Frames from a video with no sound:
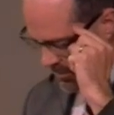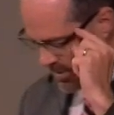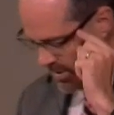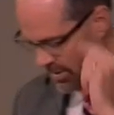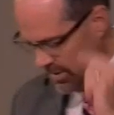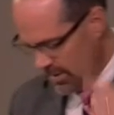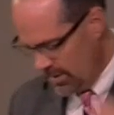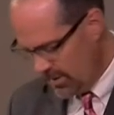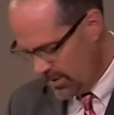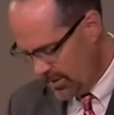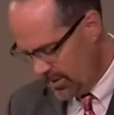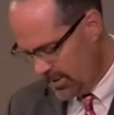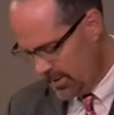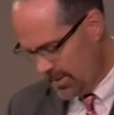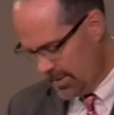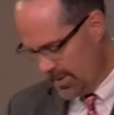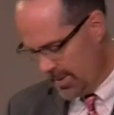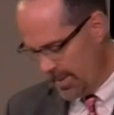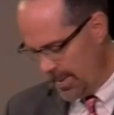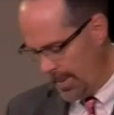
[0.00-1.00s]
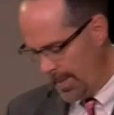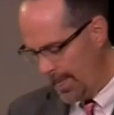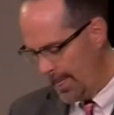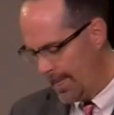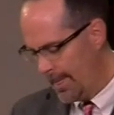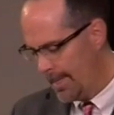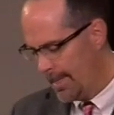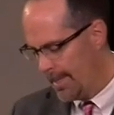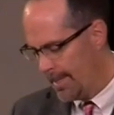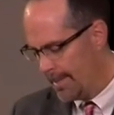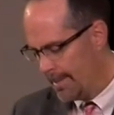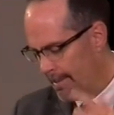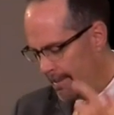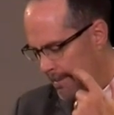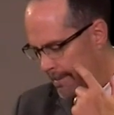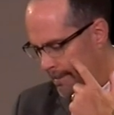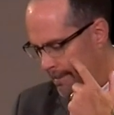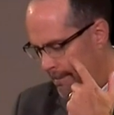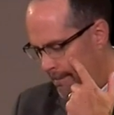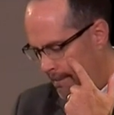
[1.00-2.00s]

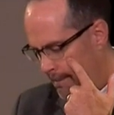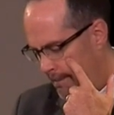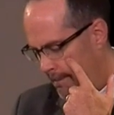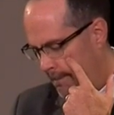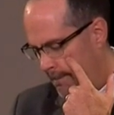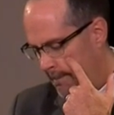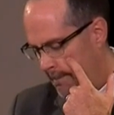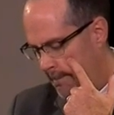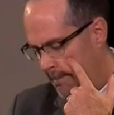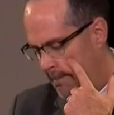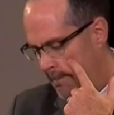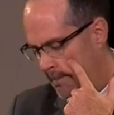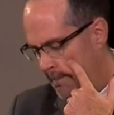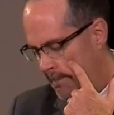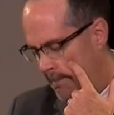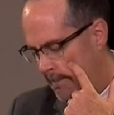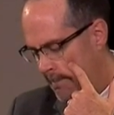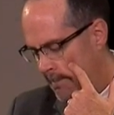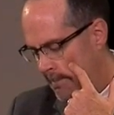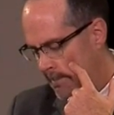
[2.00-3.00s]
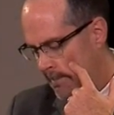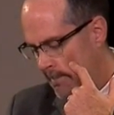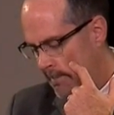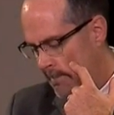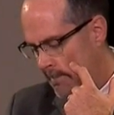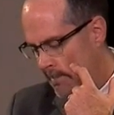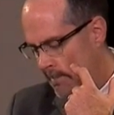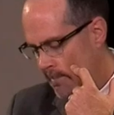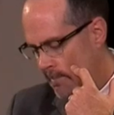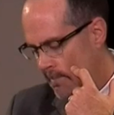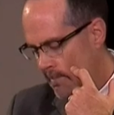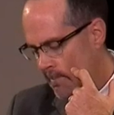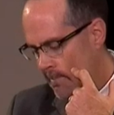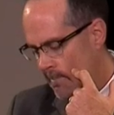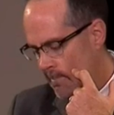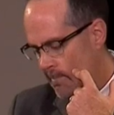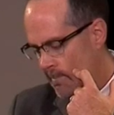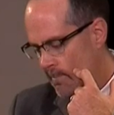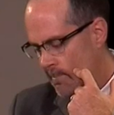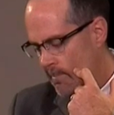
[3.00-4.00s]

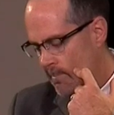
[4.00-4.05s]
[no speech]